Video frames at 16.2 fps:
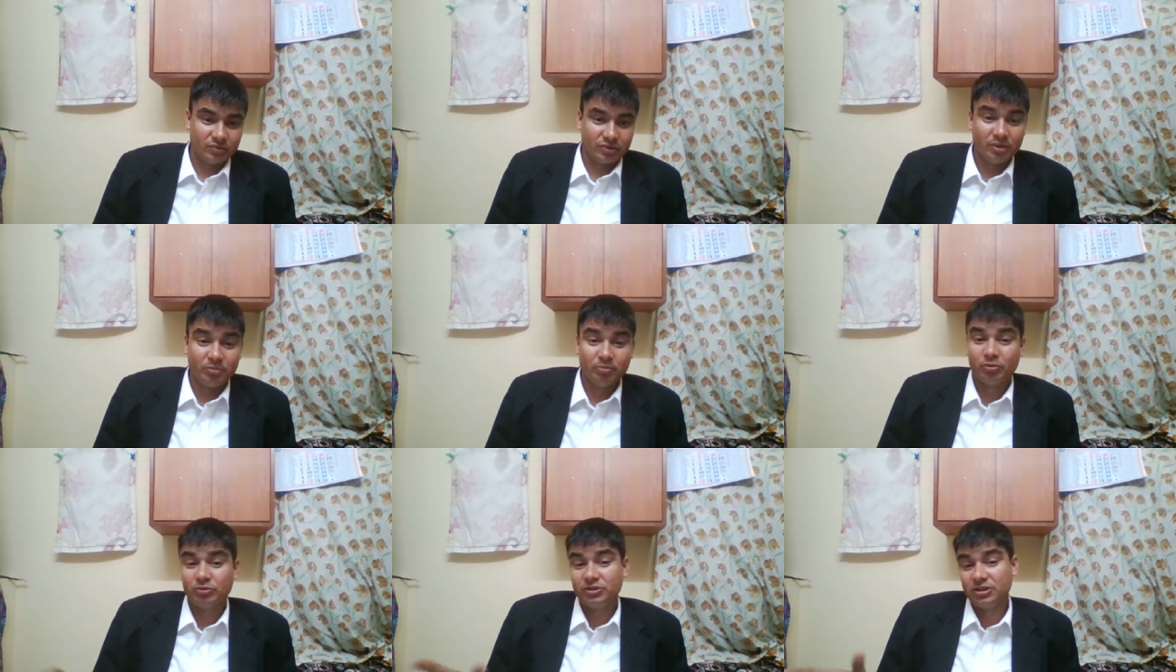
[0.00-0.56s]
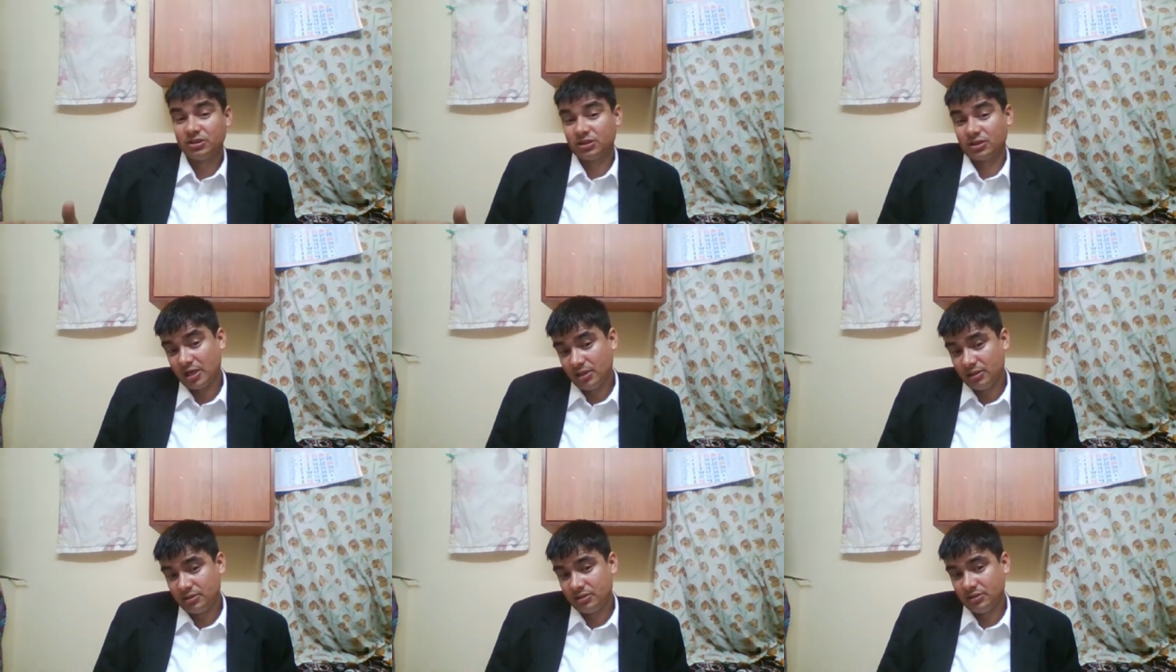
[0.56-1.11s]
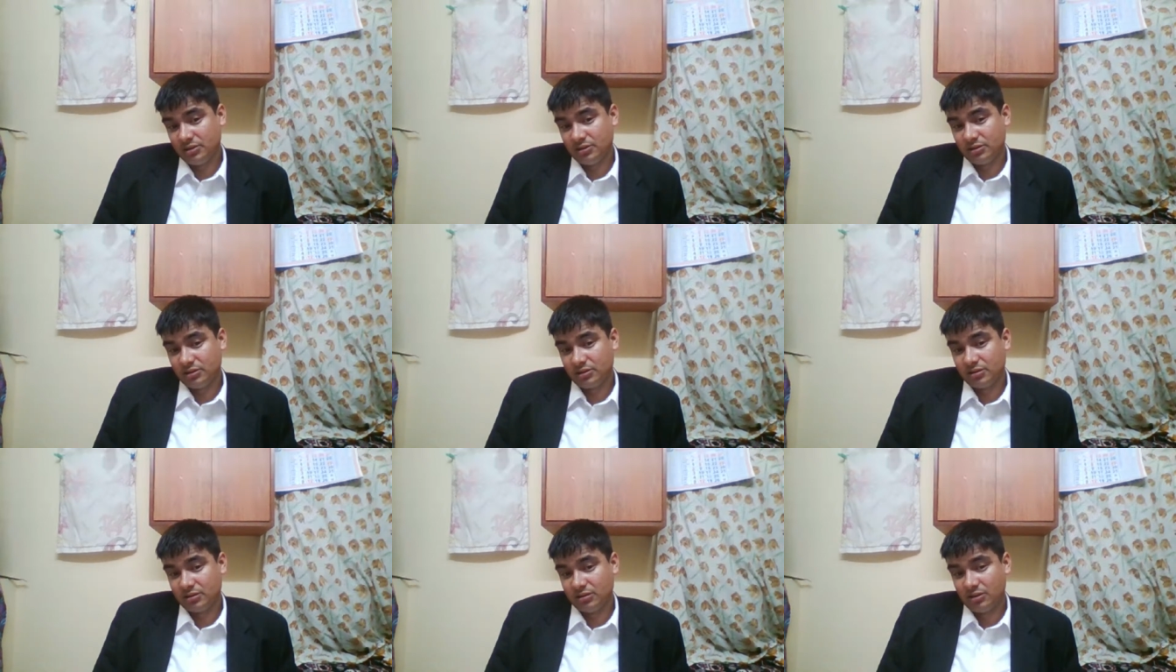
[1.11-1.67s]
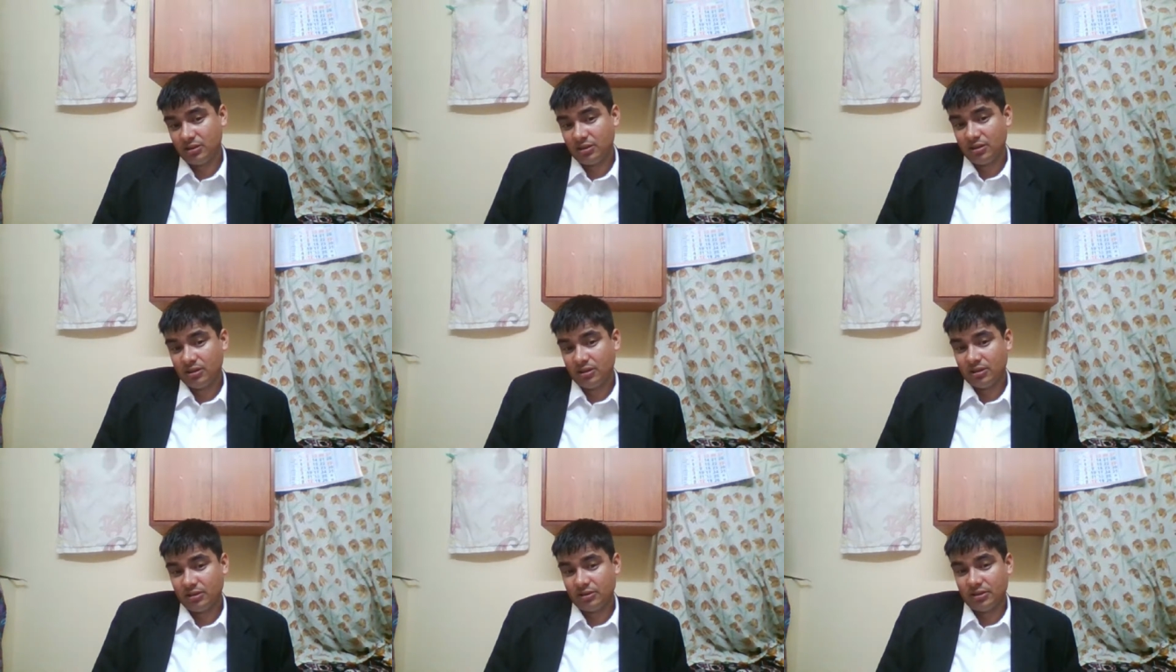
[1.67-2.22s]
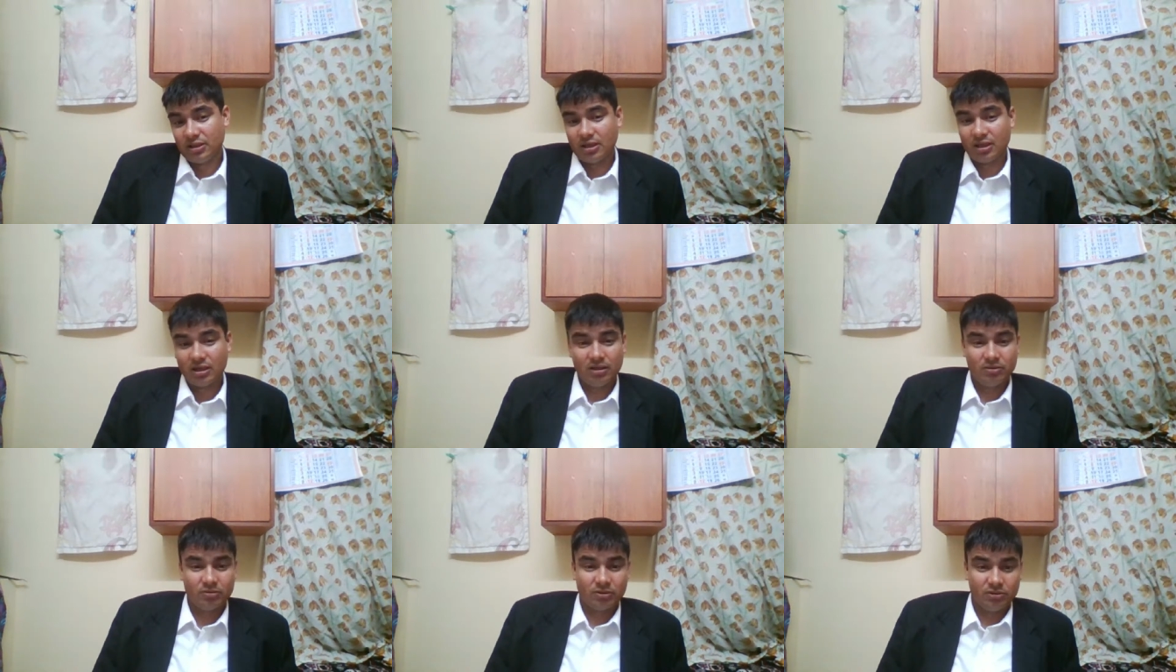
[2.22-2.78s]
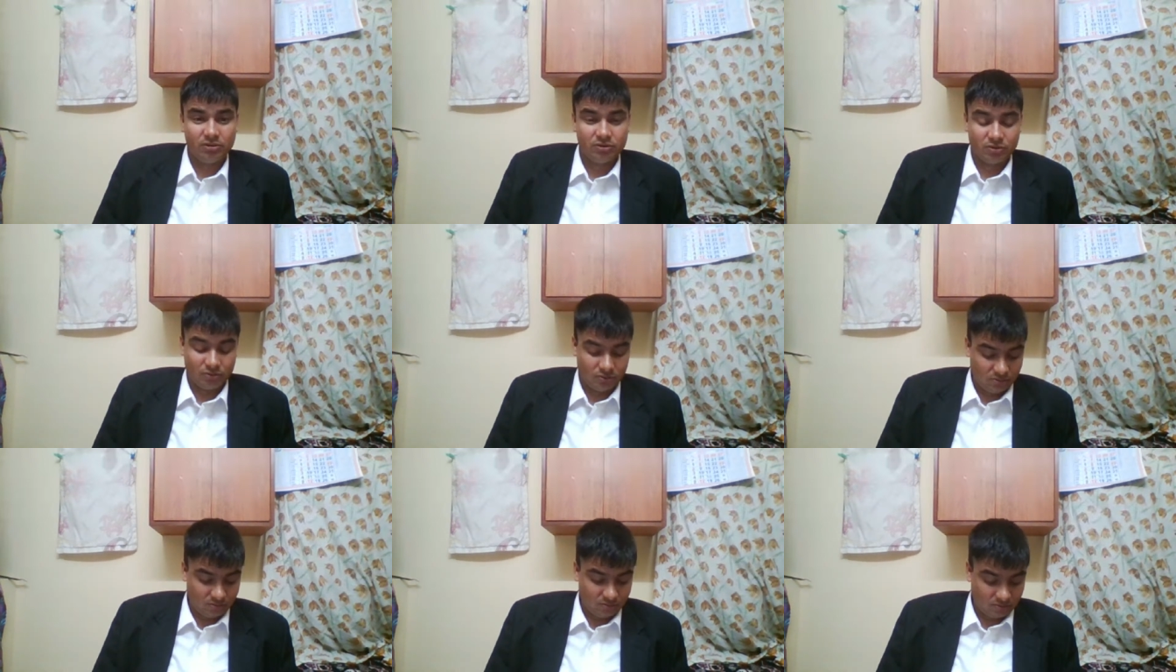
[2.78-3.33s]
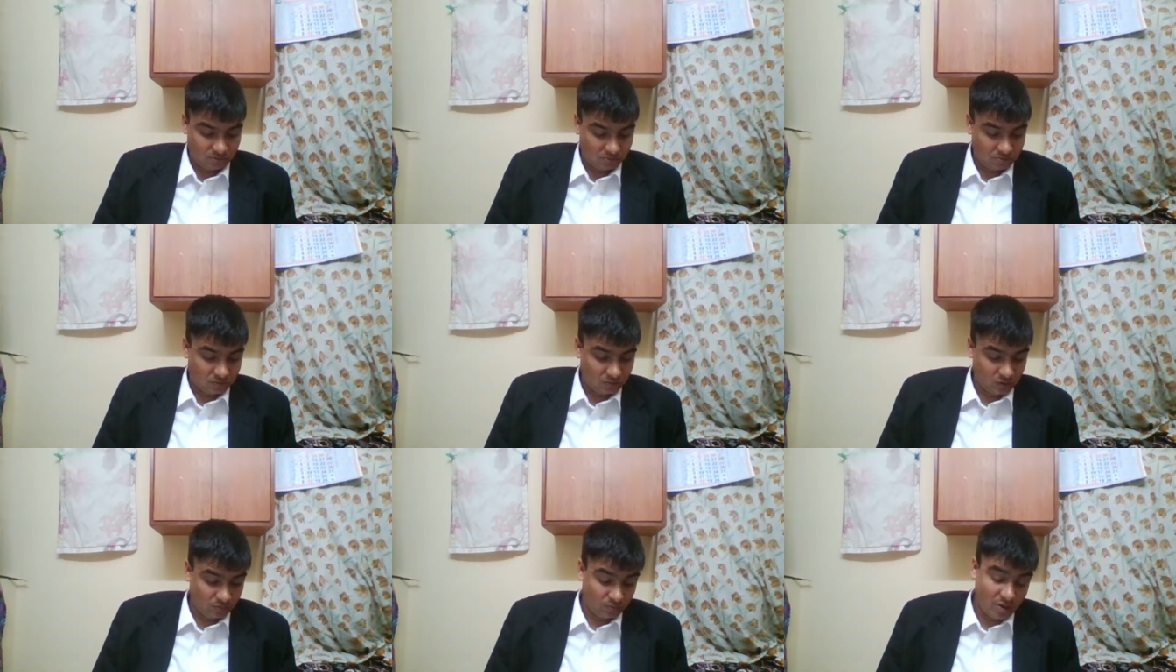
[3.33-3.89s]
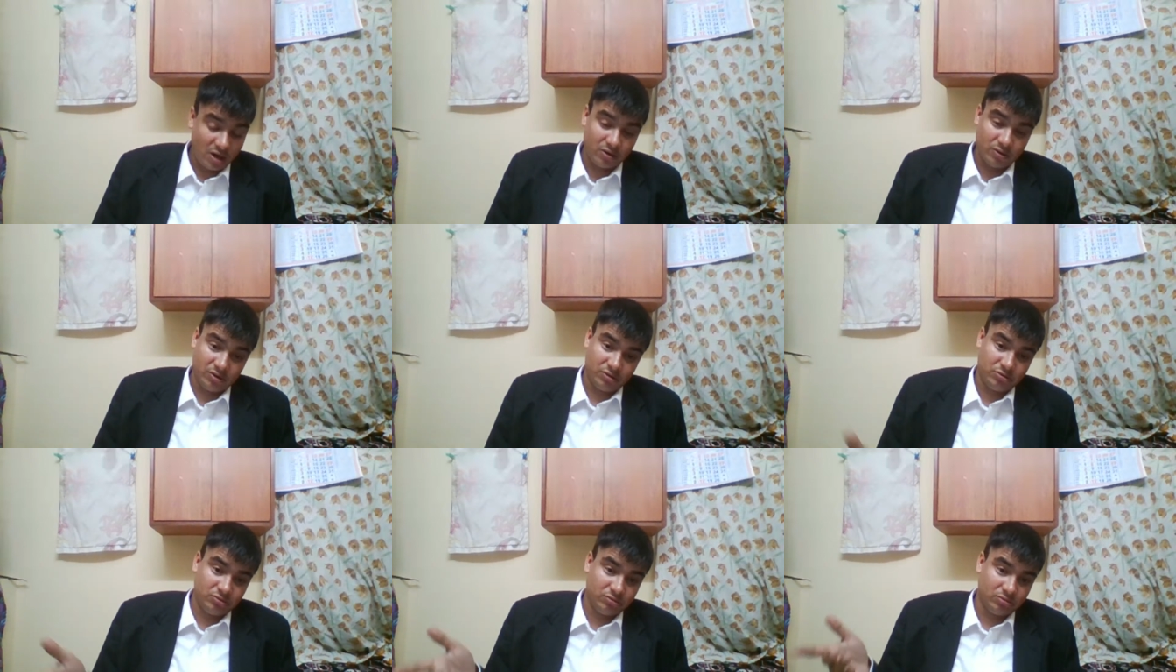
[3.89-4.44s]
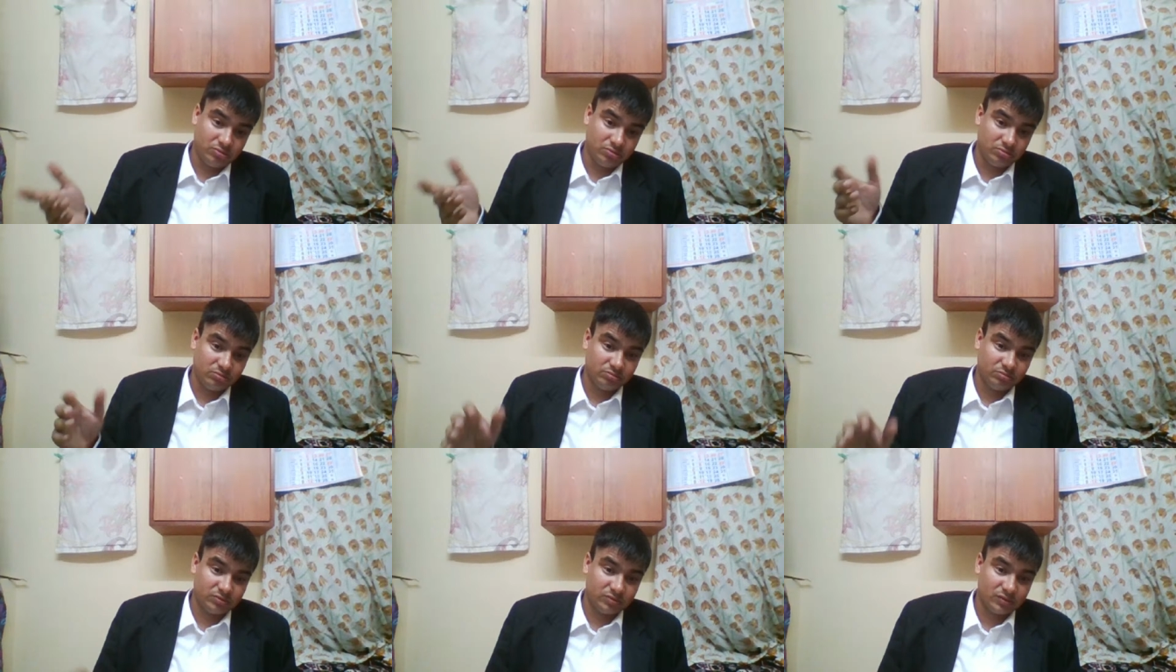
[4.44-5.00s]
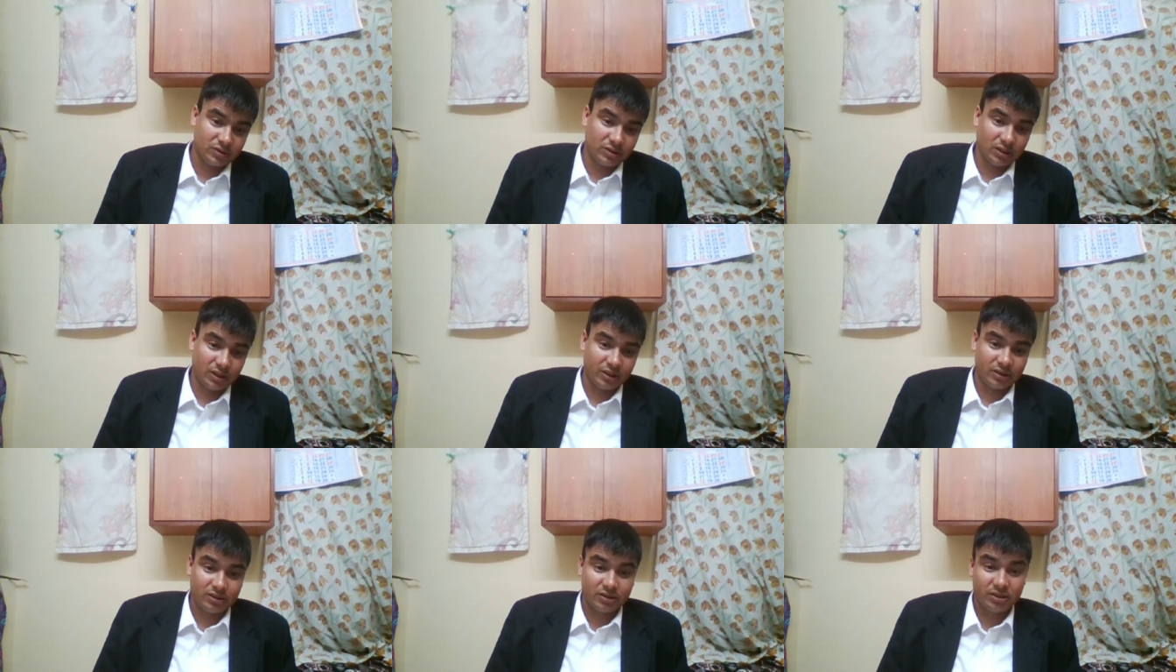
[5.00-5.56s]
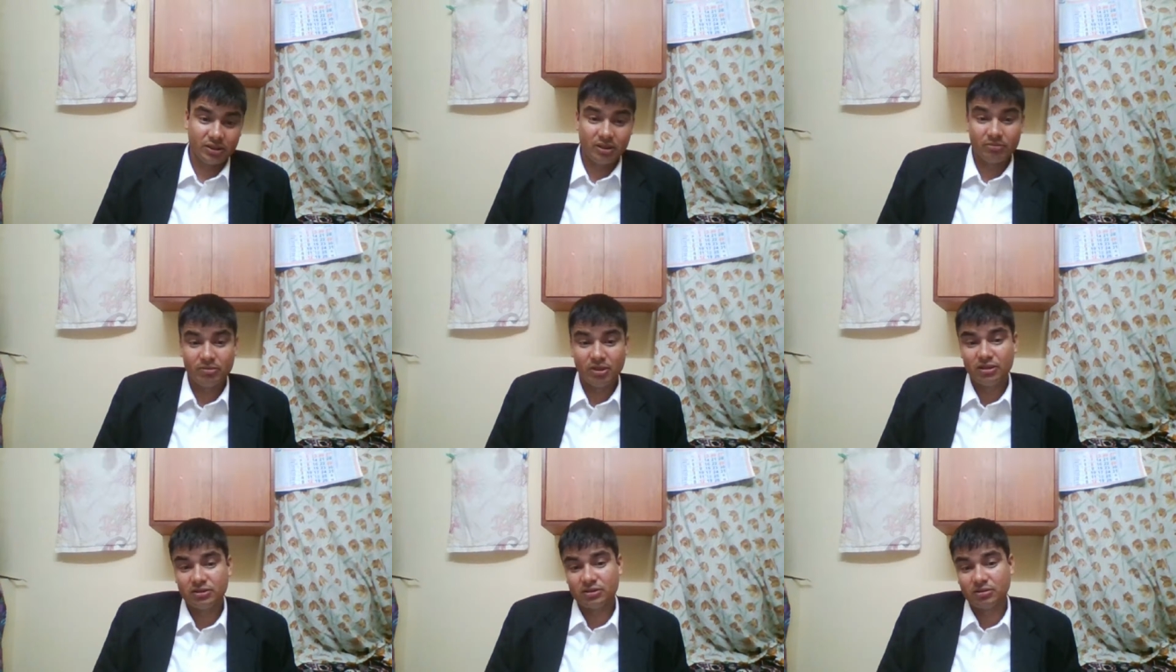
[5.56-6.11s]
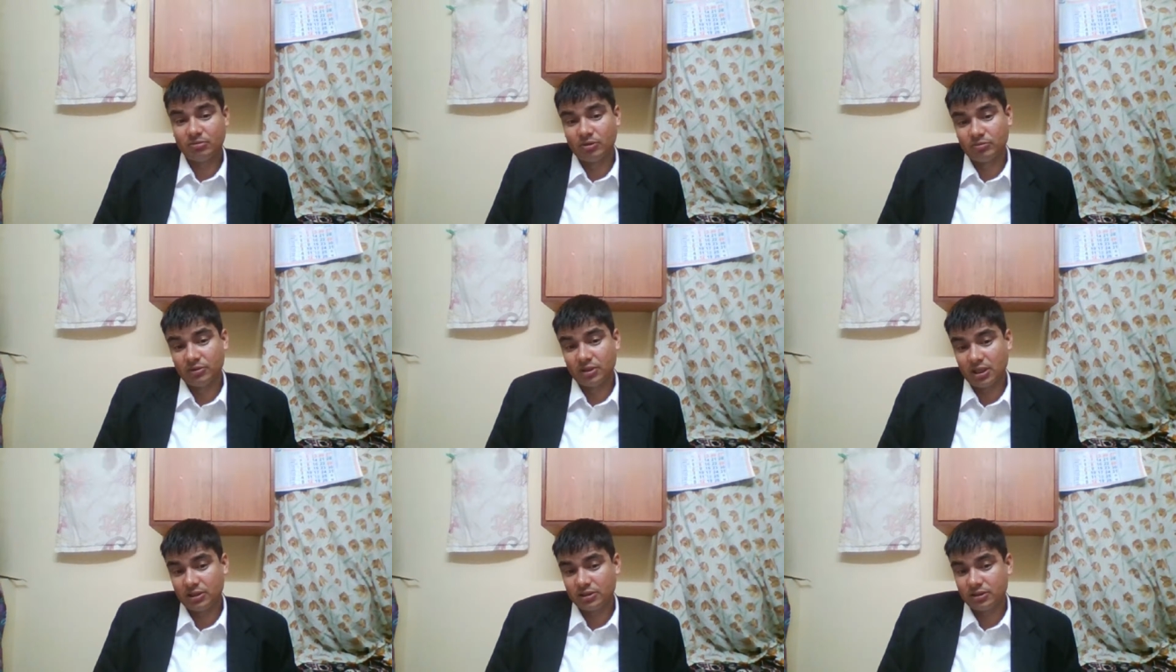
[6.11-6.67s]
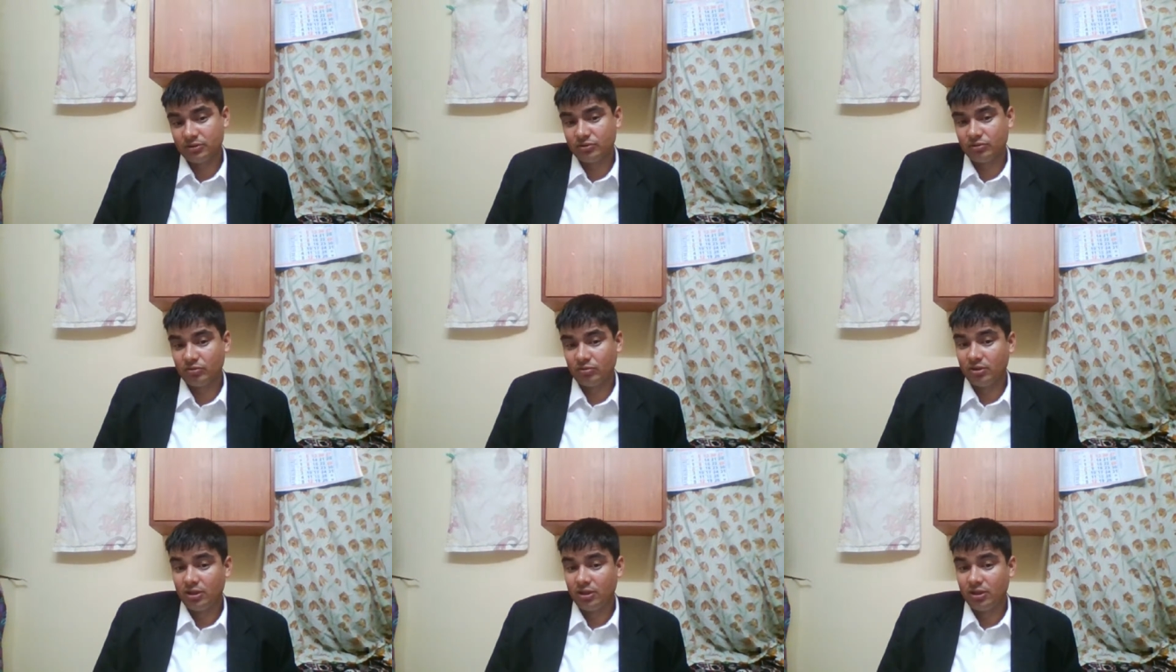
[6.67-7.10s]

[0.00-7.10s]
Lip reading: imposing certain penalties. They have also power to like recommend some of the actions.